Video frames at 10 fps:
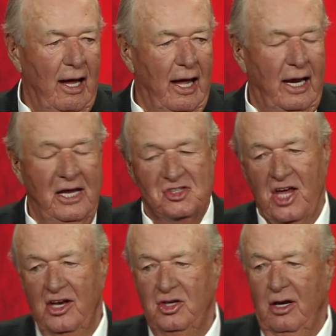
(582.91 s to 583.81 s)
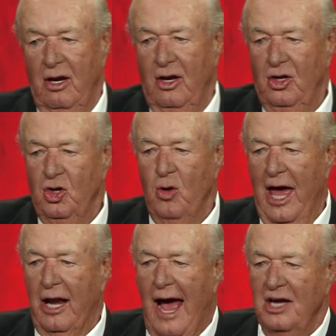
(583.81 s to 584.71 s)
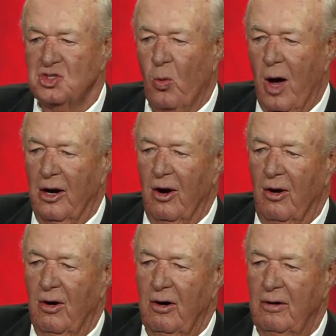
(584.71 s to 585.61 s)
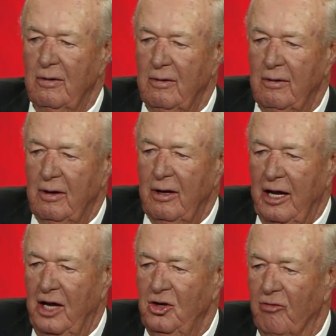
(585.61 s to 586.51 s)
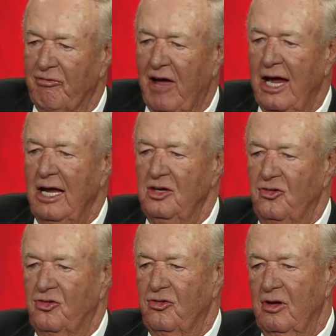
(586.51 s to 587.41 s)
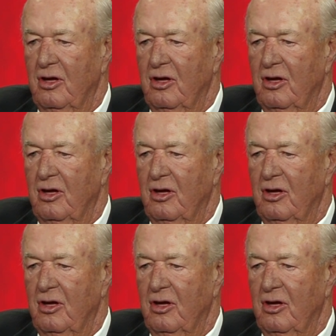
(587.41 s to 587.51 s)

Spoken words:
and he said, you had ice water in your veins.